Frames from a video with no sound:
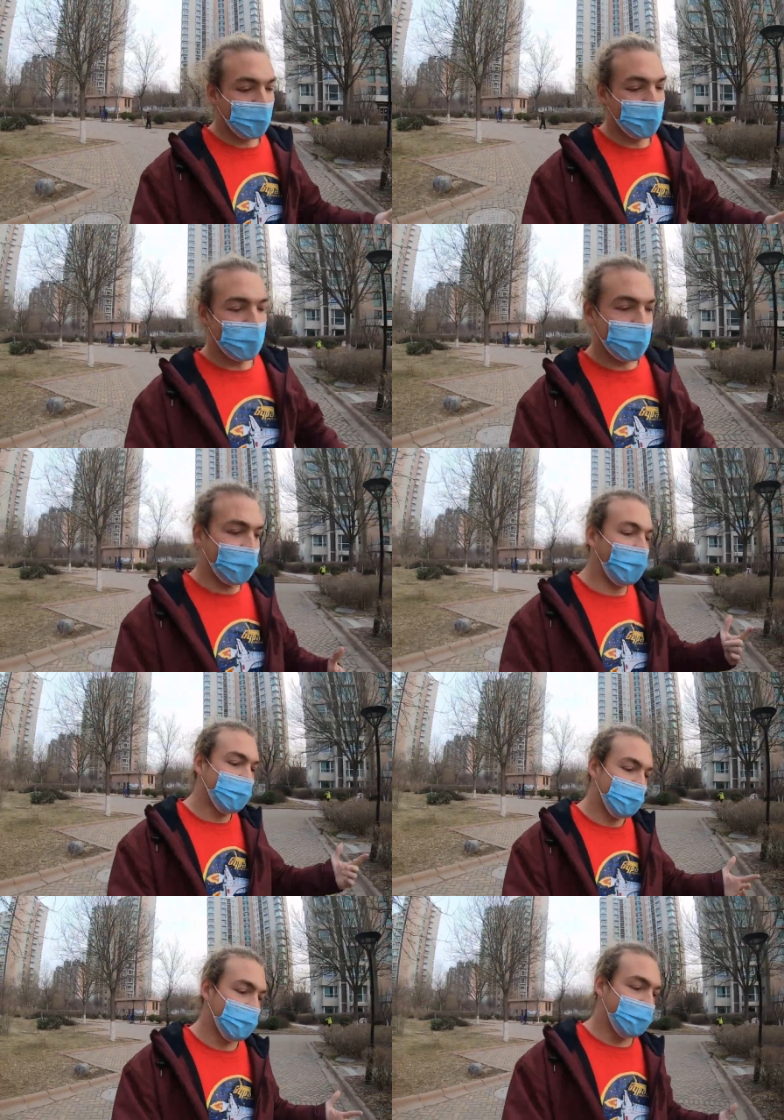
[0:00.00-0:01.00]
from
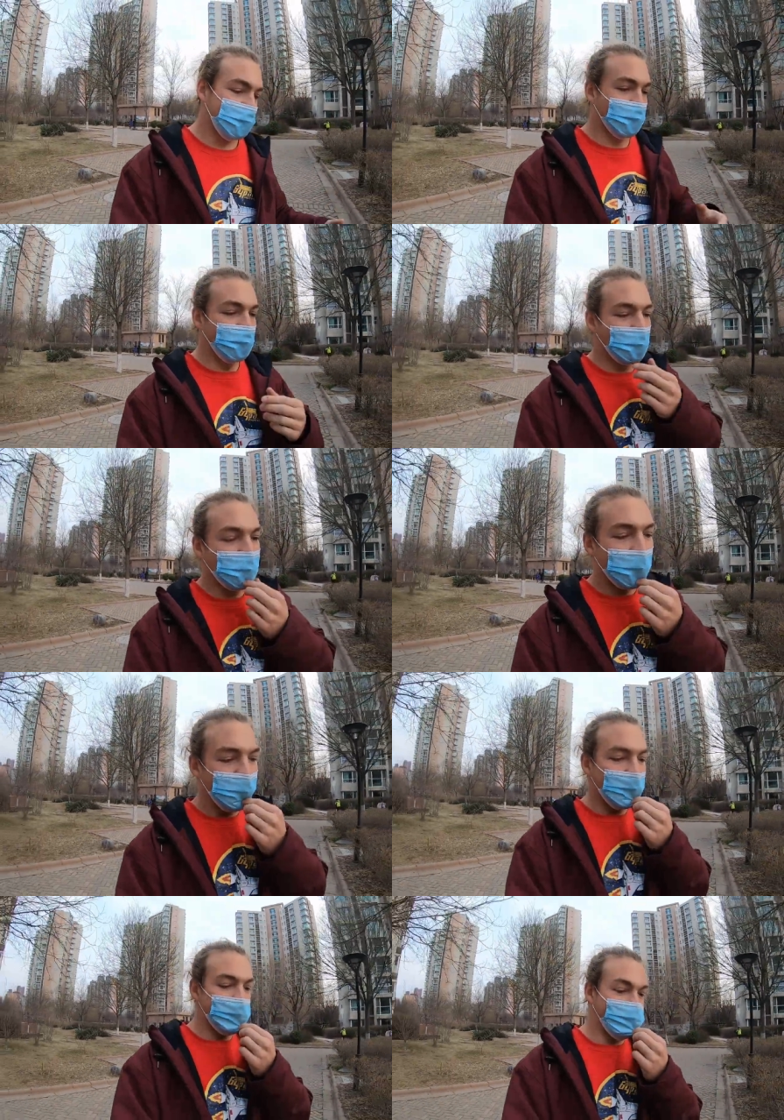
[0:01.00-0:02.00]
outside, so not
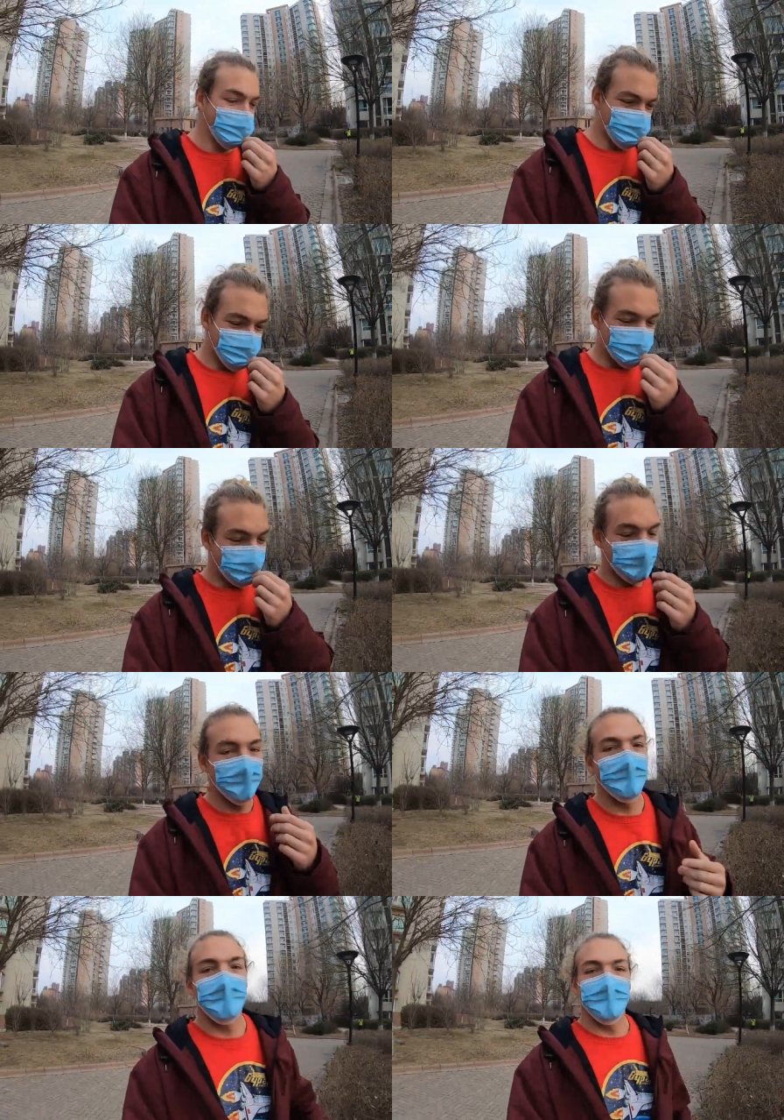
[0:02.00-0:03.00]
from Beijing,
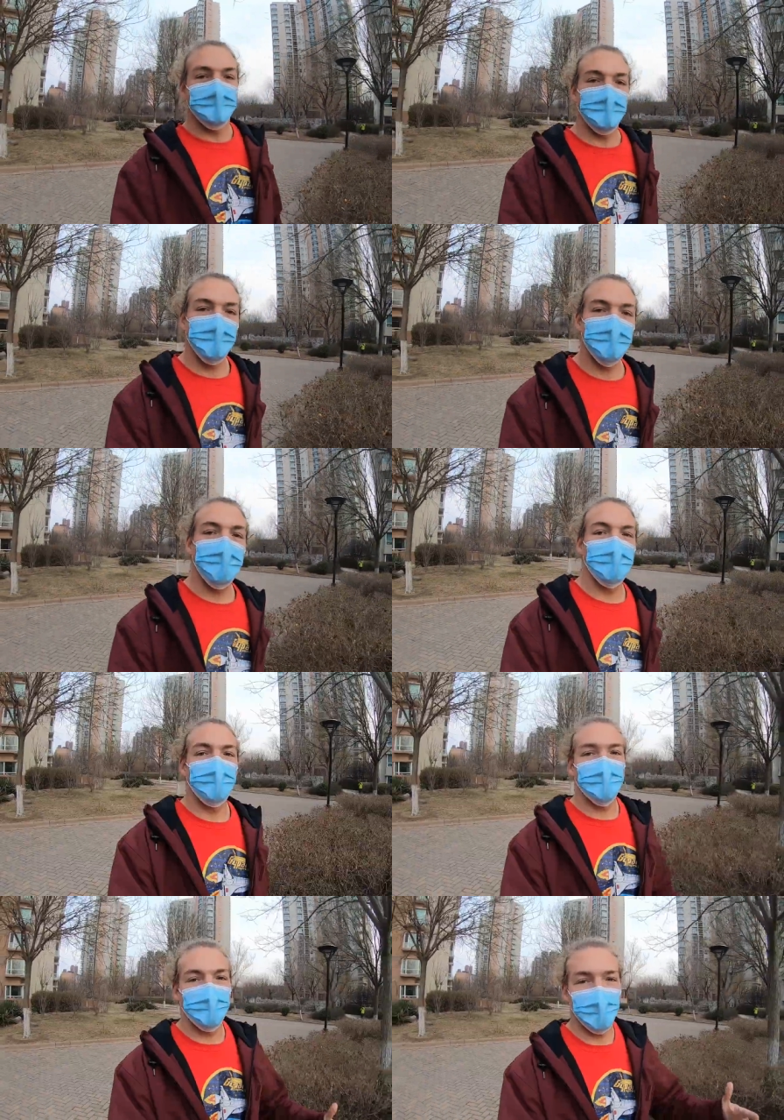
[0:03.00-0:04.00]
then you
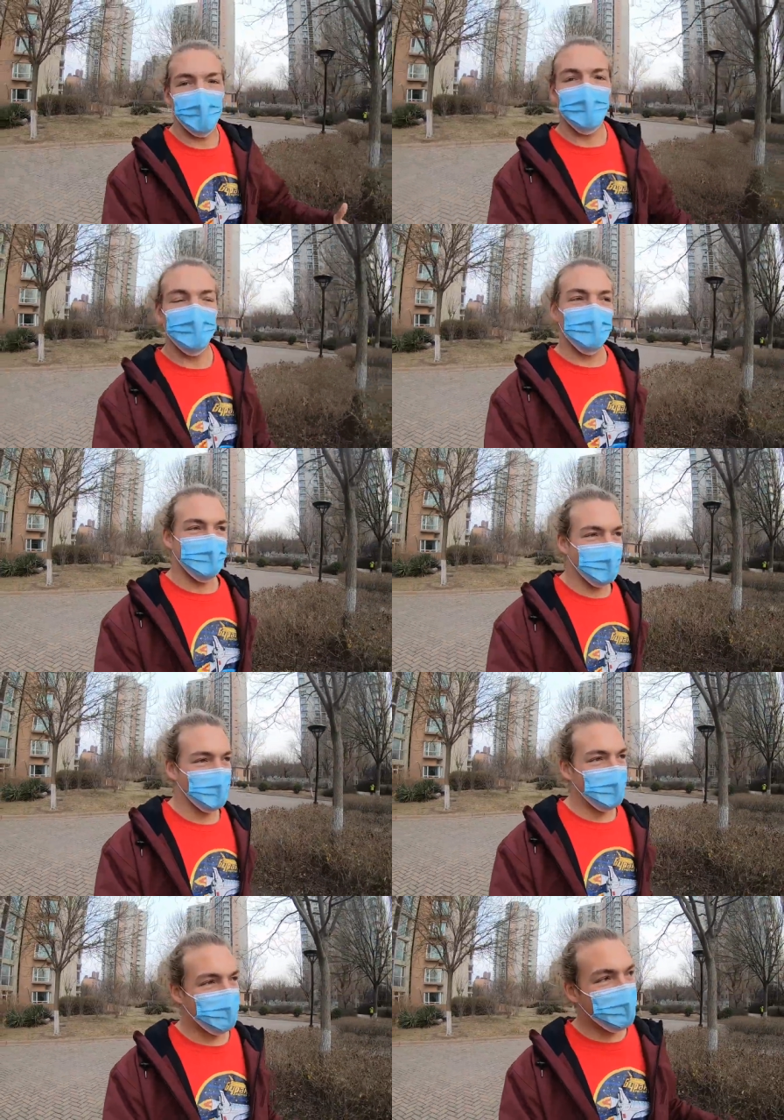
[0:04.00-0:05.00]
are required to
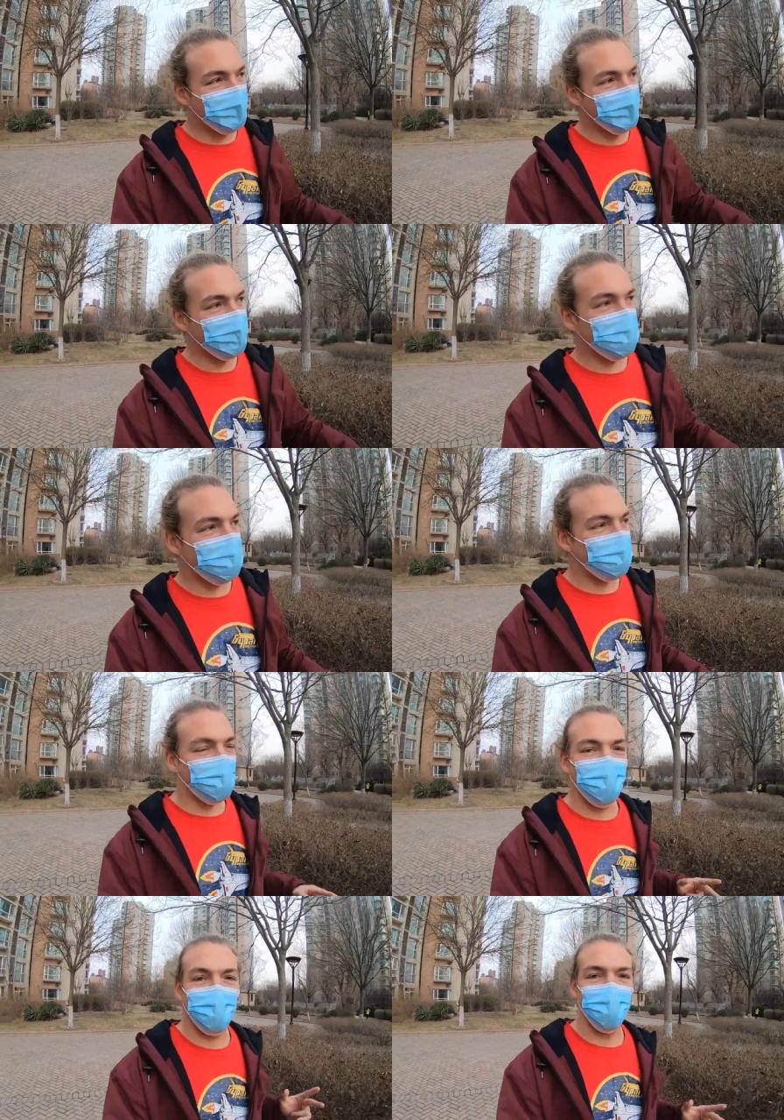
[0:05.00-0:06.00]
stay here
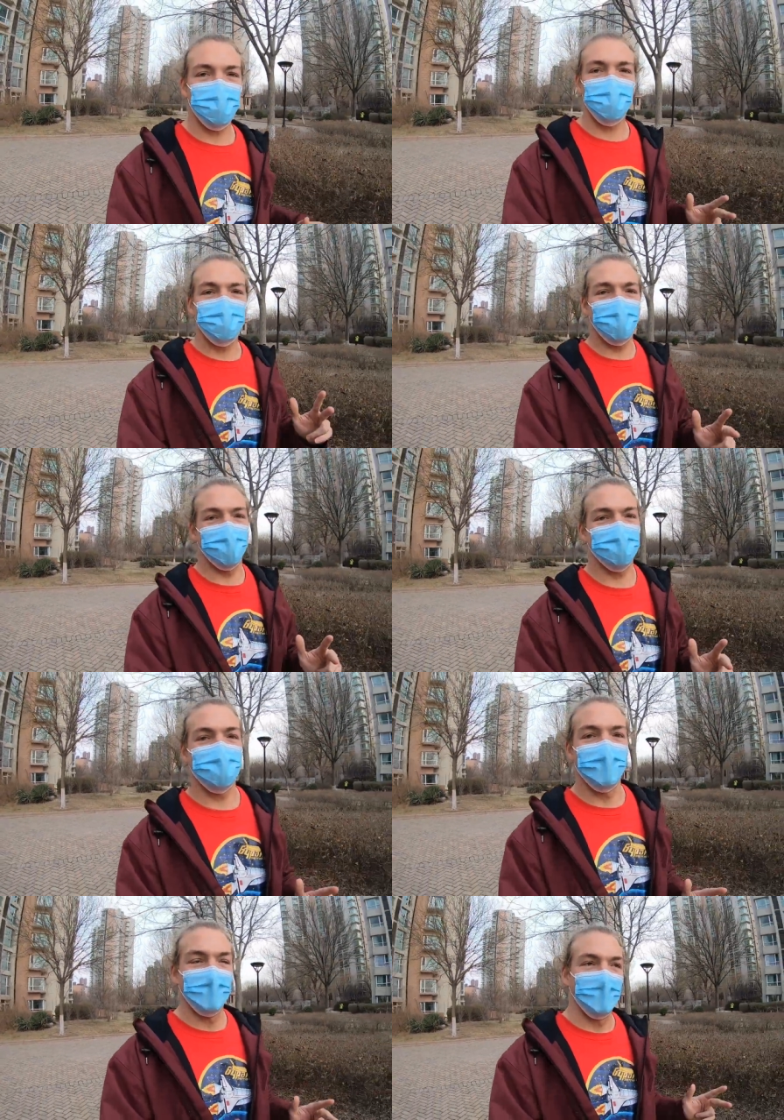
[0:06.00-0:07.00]
for 14
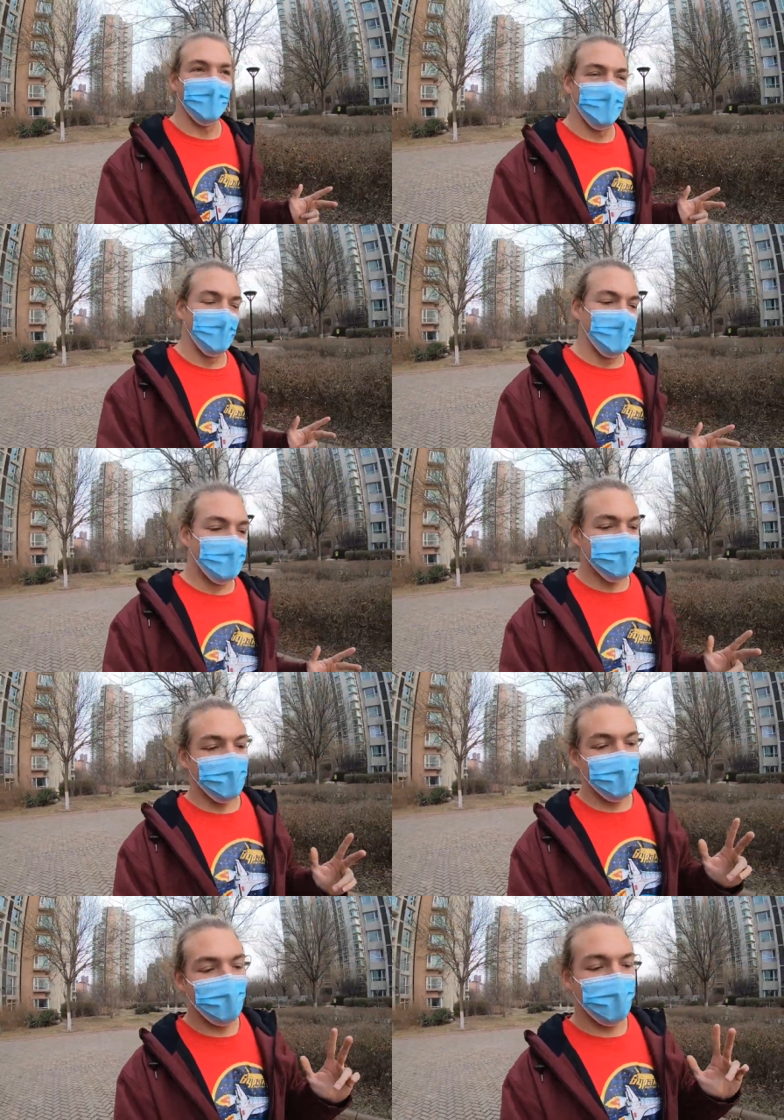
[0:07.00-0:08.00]
days.
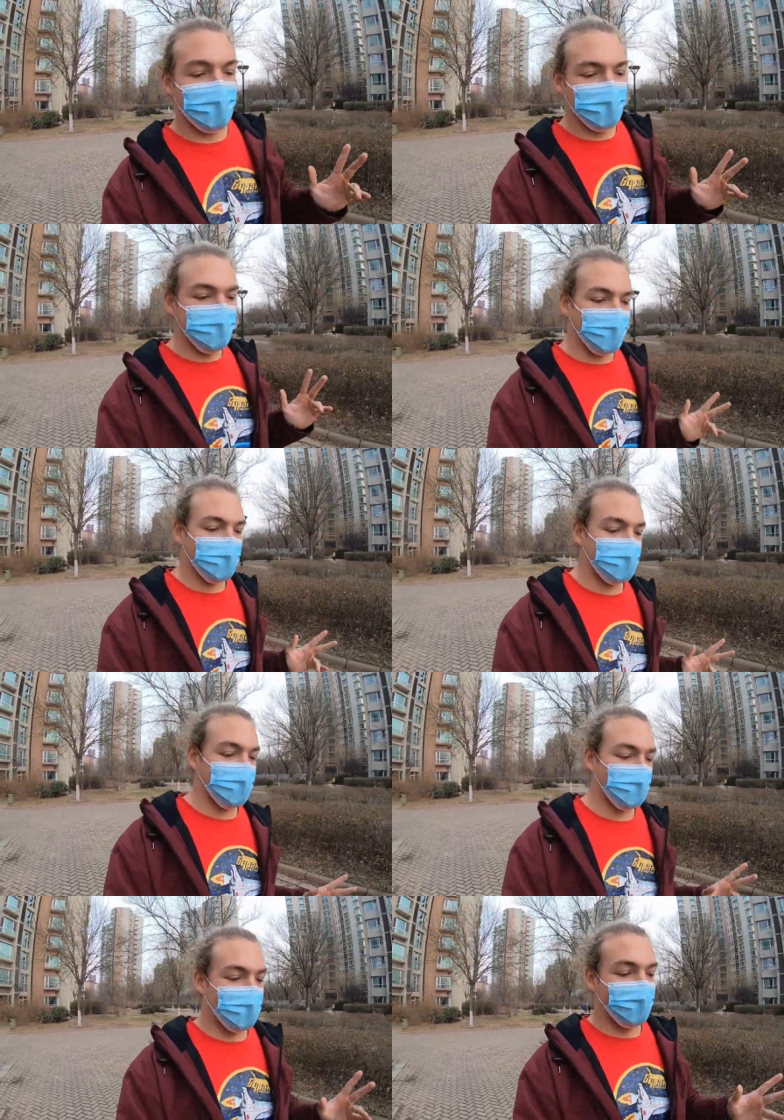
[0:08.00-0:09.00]
So 14
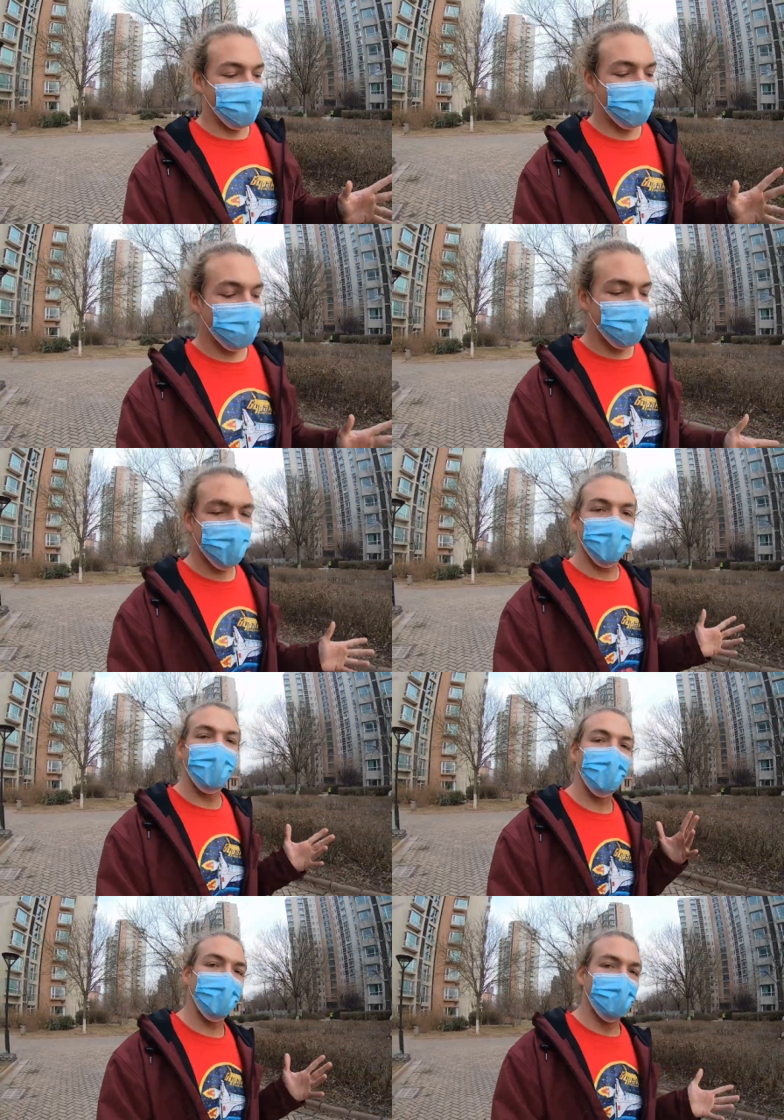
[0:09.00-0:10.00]
days you are
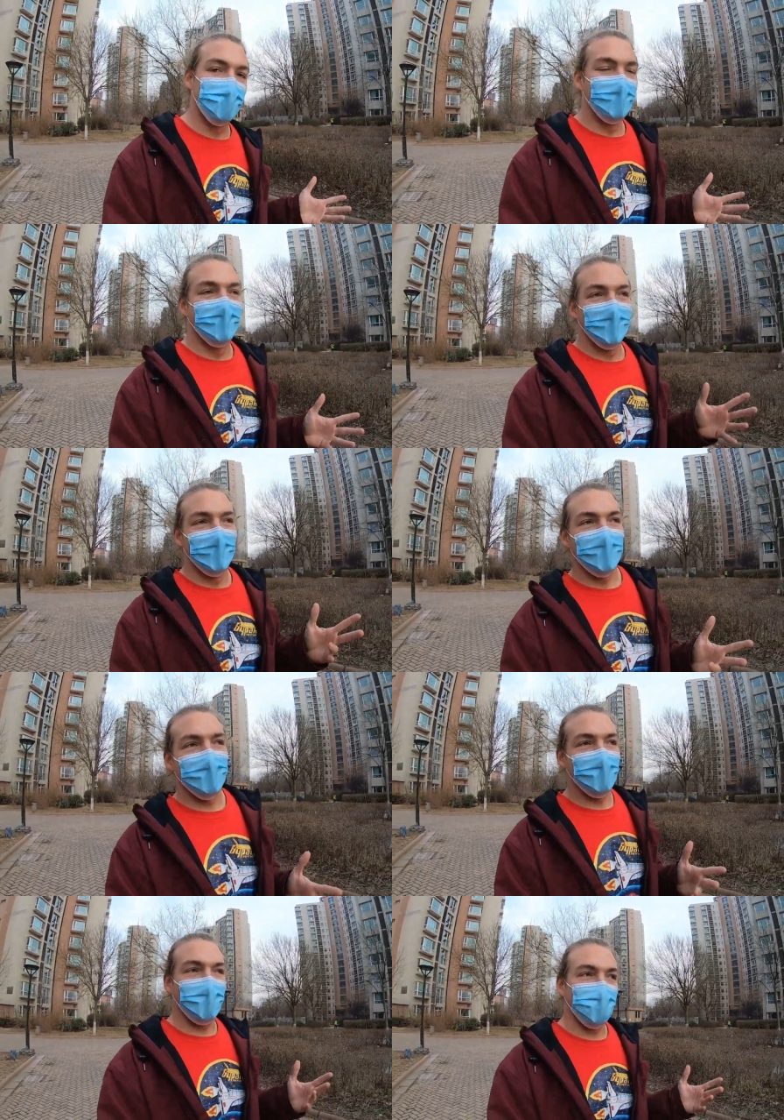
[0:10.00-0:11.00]
girly,
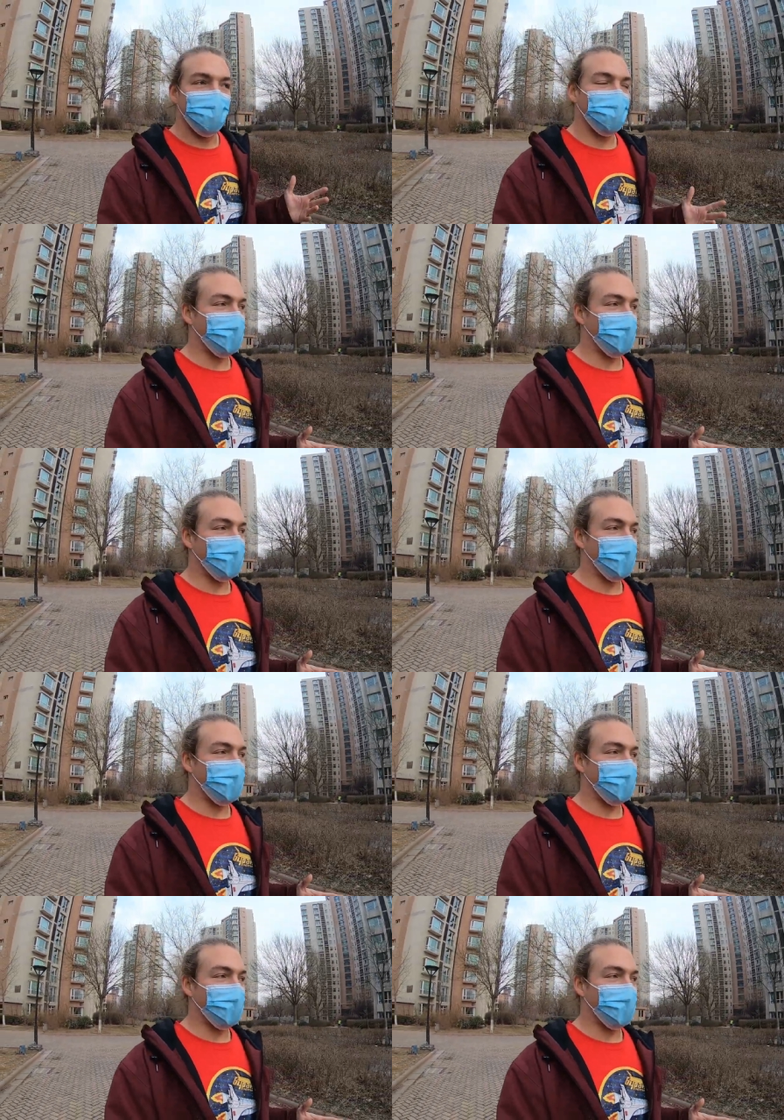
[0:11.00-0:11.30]
you are